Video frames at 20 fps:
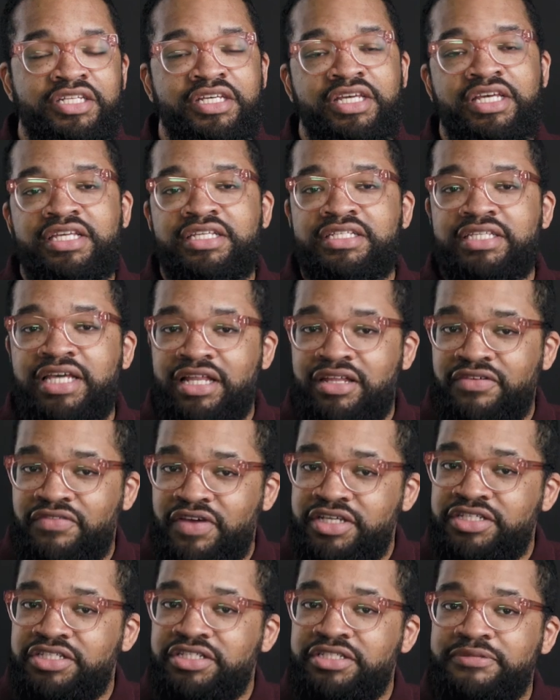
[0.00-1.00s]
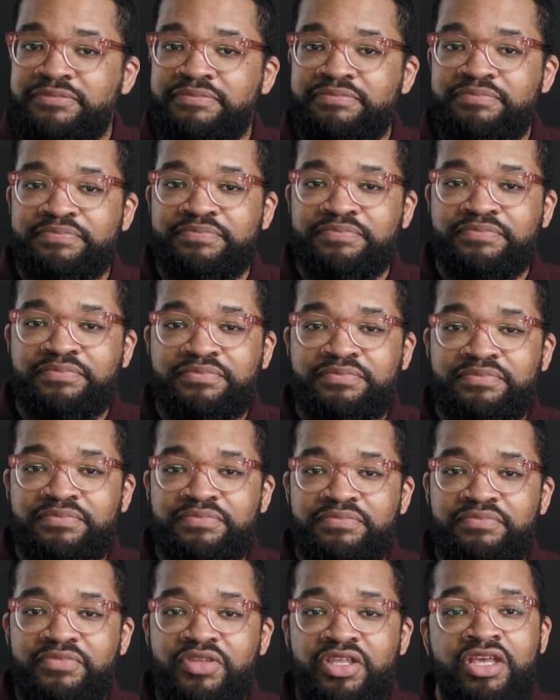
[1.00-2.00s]
to his elevation.
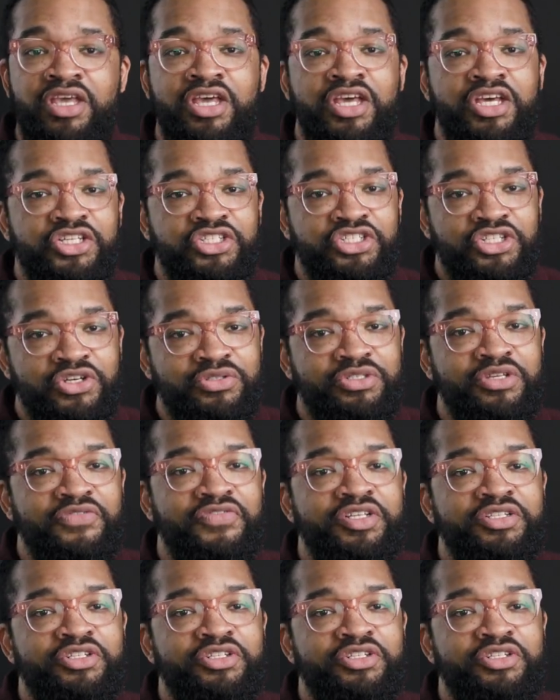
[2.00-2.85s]
Joseph